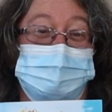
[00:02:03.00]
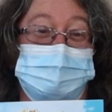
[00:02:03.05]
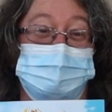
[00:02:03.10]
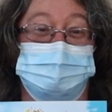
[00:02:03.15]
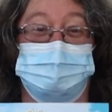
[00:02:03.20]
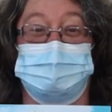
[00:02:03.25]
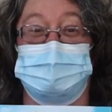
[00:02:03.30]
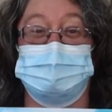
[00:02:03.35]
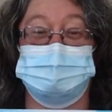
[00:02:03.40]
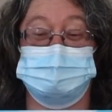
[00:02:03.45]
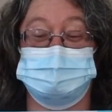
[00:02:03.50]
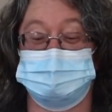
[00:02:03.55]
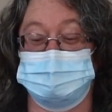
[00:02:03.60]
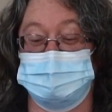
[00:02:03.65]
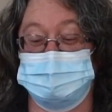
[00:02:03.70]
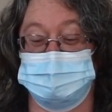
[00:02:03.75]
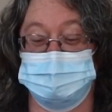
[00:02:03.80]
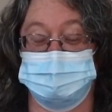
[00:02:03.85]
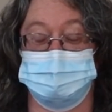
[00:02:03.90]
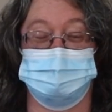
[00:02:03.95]
from France,
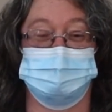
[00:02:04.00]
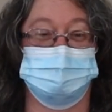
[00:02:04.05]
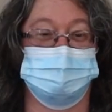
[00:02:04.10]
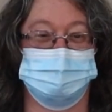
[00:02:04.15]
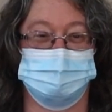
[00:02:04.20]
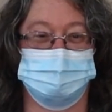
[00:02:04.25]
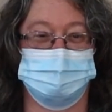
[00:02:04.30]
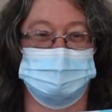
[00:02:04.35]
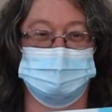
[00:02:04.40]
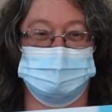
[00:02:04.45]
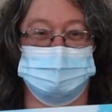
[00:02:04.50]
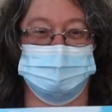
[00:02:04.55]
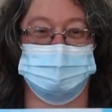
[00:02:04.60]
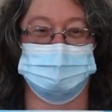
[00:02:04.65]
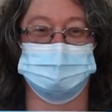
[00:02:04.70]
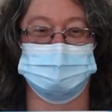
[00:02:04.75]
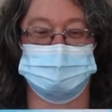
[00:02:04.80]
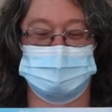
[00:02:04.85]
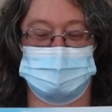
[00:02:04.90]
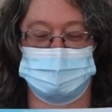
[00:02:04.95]
they can read the
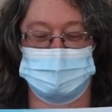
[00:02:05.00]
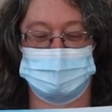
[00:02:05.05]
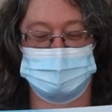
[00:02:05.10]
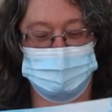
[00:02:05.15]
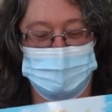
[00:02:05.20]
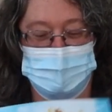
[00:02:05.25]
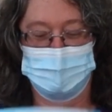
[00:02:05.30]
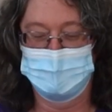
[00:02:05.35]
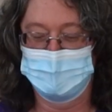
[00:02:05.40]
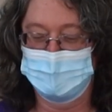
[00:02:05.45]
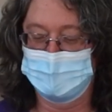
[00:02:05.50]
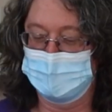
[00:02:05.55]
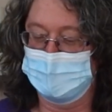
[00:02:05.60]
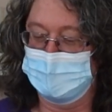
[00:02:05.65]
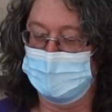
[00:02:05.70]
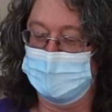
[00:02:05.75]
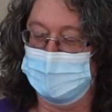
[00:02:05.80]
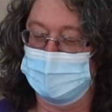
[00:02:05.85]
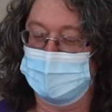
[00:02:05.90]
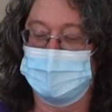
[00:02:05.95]
rules that way.
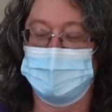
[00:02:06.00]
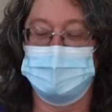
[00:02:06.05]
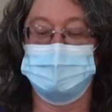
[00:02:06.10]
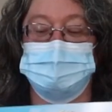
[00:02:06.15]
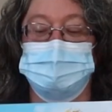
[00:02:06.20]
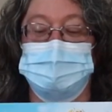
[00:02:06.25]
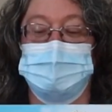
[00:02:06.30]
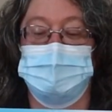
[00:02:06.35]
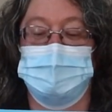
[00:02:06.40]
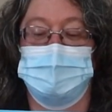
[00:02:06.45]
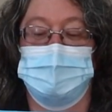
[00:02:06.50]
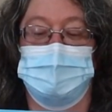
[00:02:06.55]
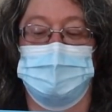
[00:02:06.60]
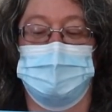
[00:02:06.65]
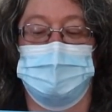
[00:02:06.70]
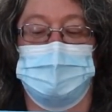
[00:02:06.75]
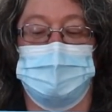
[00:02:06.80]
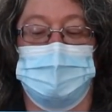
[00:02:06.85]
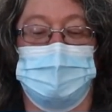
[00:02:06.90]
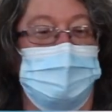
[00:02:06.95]
And
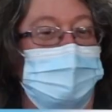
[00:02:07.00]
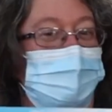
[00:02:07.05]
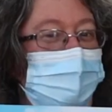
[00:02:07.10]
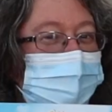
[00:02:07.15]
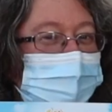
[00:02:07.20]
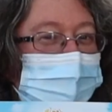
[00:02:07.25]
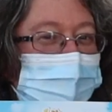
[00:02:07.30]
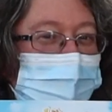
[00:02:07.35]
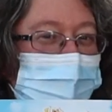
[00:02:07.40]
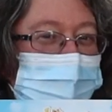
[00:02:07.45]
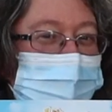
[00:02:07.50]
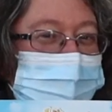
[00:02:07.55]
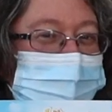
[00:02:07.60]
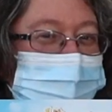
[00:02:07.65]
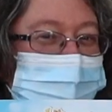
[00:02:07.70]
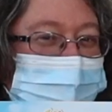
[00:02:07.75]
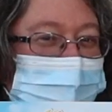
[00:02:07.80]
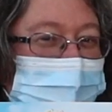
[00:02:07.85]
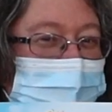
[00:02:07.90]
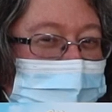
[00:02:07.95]
unknown
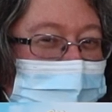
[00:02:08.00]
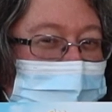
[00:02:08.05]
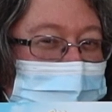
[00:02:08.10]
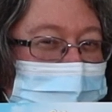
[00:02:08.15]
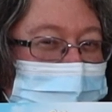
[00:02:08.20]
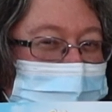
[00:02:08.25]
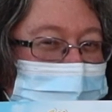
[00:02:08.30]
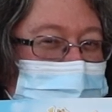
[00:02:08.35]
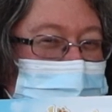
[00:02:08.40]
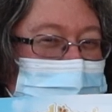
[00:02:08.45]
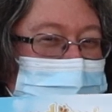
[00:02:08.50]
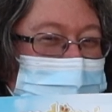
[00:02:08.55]
flag.